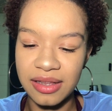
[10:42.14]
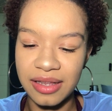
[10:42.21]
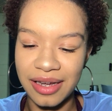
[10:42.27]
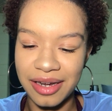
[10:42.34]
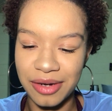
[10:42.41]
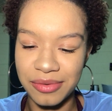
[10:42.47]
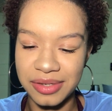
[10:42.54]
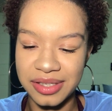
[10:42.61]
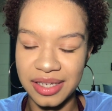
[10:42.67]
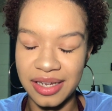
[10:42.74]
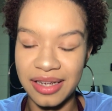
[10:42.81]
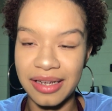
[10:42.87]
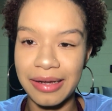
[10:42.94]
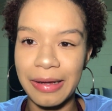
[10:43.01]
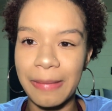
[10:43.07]
like I was
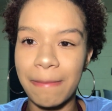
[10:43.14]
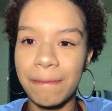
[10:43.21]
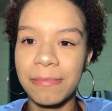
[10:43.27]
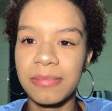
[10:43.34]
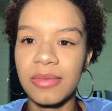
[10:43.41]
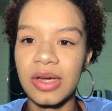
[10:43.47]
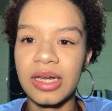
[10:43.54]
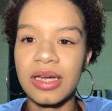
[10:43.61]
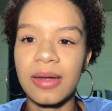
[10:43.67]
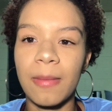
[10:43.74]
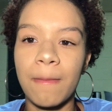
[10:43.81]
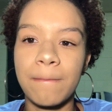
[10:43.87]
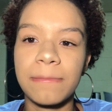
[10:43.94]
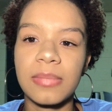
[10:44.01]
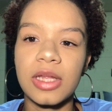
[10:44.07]
saying,
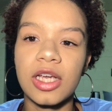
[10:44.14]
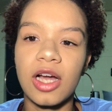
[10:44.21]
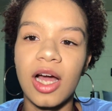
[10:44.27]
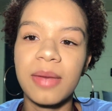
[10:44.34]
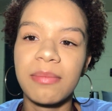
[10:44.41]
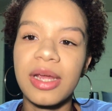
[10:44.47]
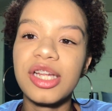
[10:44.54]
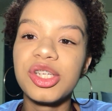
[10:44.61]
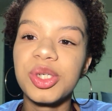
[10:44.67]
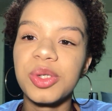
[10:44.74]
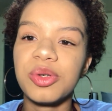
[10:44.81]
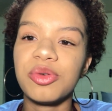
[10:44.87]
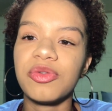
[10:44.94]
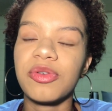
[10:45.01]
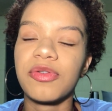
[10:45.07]
God made
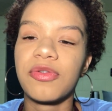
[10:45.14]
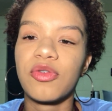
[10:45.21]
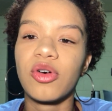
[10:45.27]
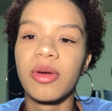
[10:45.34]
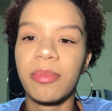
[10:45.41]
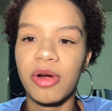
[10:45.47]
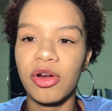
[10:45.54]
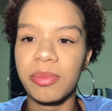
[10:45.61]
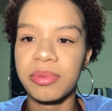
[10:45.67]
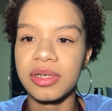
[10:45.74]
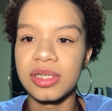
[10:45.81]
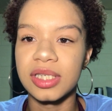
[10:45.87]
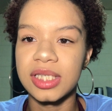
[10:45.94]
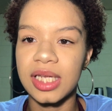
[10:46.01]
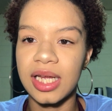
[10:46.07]
you for a
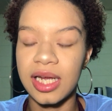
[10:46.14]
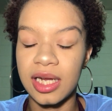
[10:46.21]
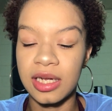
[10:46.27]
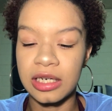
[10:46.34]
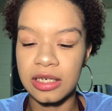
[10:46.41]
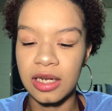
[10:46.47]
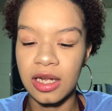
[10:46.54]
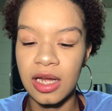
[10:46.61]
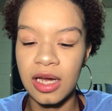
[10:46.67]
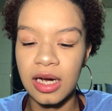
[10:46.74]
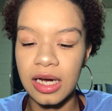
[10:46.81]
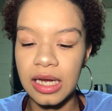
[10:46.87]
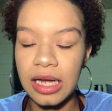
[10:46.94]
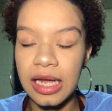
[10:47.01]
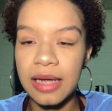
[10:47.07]
purpose, and
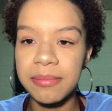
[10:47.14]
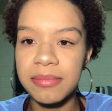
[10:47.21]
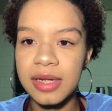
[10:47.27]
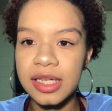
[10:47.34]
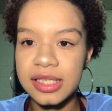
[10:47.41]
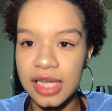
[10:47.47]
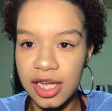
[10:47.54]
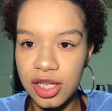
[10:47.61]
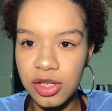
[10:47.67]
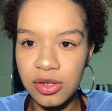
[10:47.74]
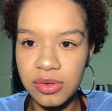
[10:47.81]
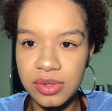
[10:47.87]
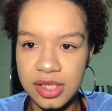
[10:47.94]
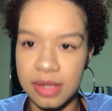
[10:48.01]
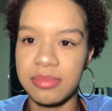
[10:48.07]
it may take
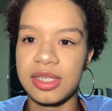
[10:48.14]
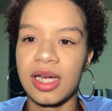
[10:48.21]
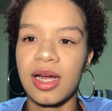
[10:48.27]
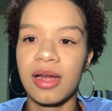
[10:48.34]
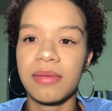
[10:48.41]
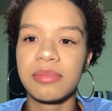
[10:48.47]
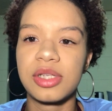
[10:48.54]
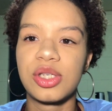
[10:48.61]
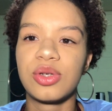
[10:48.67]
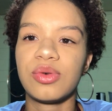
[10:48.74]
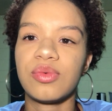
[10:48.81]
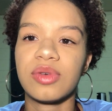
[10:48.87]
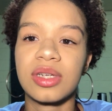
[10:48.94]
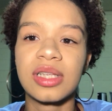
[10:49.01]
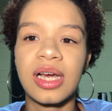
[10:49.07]
you some time
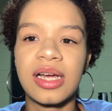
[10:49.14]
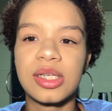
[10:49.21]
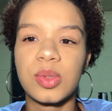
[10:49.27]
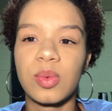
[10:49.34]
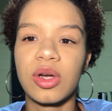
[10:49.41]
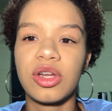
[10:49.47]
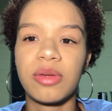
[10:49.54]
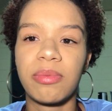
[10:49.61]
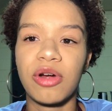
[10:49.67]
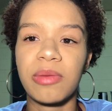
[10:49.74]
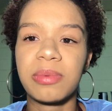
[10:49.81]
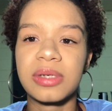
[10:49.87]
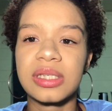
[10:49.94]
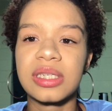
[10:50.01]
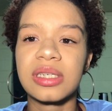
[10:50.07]
to realize what your
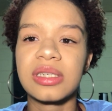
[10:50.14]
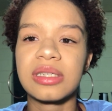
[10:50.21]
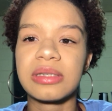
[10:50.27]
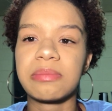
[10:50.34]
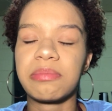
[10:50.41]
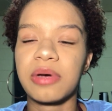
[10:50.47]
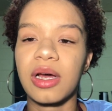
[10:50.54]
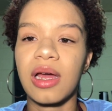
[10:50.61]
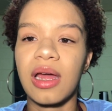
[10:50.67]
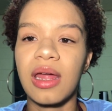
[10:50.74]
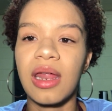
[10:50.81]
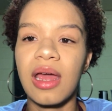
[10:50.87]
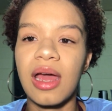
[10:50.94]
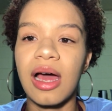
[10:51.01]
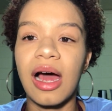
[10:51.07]
purpose is, but
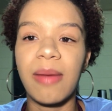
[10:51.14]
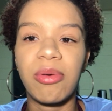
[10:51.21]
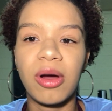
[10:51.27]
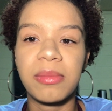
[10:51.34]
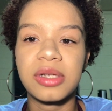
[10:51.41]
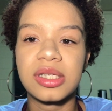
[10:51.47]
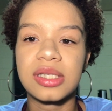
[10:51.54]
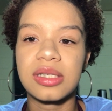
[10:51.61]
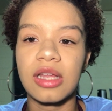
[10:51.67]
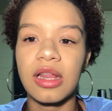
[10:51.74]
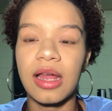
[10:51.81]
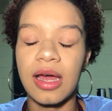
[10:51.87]
I promise